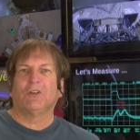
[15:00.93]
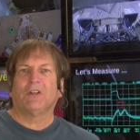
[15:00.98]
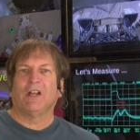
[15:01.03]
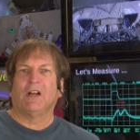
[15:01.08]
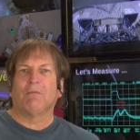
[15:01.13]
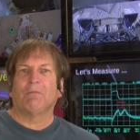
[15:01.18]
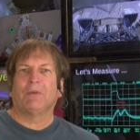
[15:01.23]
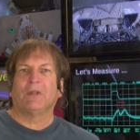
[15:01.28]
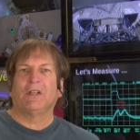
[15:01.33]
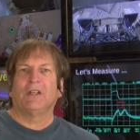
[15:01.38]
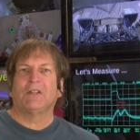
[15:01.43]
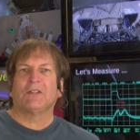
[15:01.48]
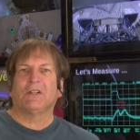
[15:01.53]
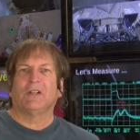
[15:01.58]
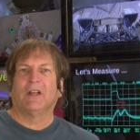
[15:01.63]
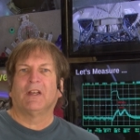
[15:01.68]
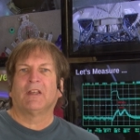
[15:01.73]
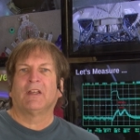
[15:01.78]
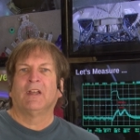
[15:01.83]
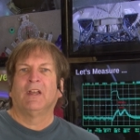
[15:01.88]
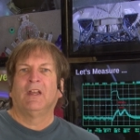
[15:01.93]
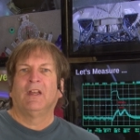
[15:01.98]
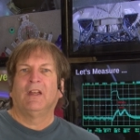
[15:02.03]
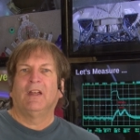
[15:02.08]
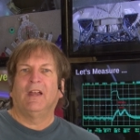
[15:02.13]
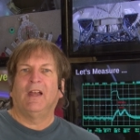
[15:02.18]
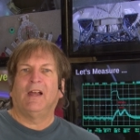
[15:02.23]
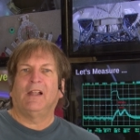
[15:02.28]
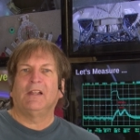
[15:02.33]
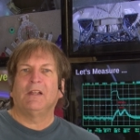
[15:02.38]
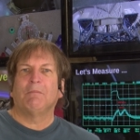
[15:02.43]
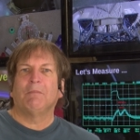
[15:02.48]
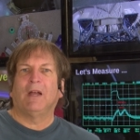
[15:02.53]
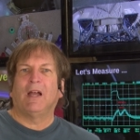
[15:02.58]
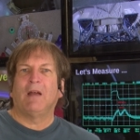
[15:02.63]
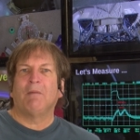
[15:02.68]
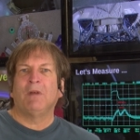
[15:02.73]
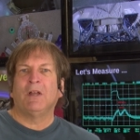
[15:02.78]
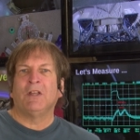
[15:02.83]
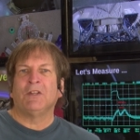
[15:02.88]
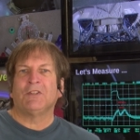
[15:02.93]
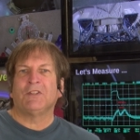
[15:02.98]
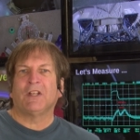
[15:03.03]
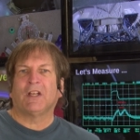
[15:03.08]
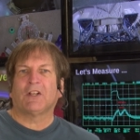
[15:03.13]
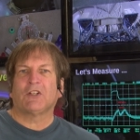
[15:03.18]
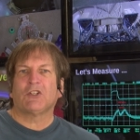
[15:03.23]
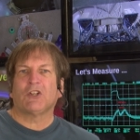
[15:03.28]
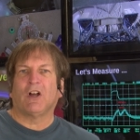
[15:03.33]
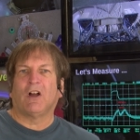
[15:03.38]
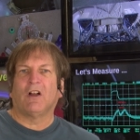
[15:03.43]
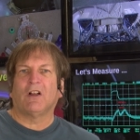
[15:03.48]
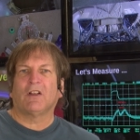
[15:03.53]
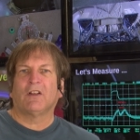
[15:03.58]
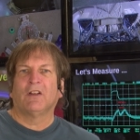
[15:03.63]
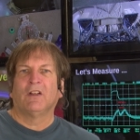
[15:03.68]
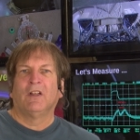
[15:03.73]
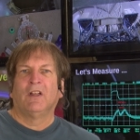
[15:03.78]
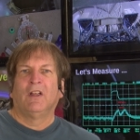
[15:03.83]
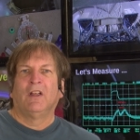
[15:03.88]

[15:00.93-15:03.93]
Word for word: companies like Alibaba and TikTok.